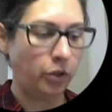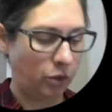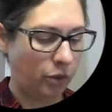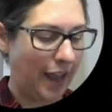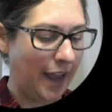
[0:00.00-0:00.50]
So
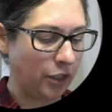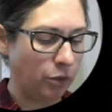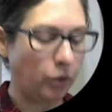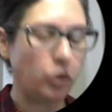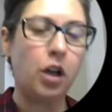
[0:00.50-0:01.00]
the
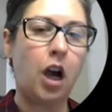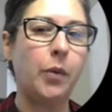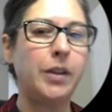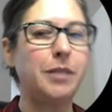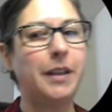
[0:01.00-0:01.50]
actual should
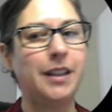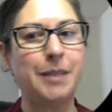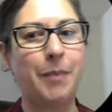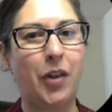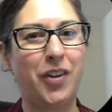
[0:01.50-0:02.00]
always be a
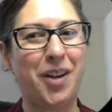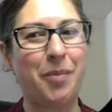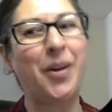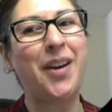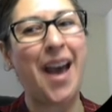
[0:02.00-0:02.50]
smaller
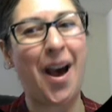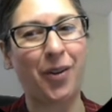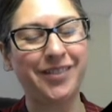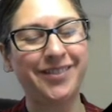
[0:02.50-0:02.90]
number. Now,